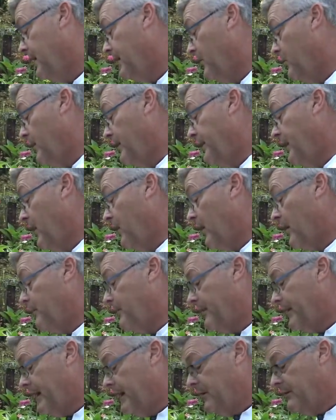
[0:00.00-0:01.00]
We know our
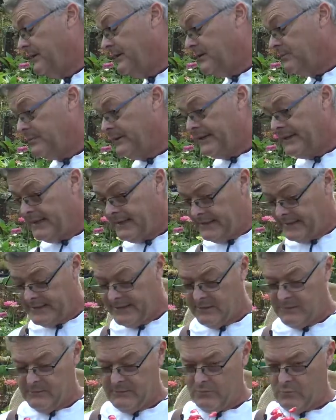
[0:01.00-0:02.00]
begonias begin to
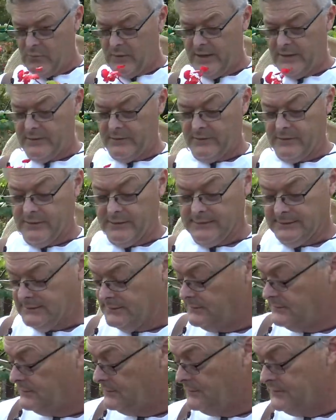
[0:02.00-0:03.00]
get weathered,
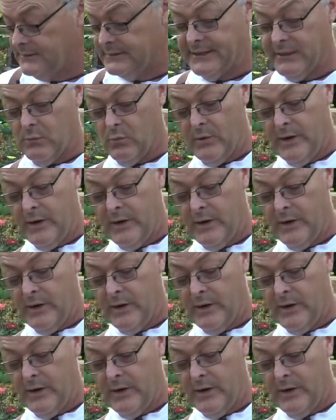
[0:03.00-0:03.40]
get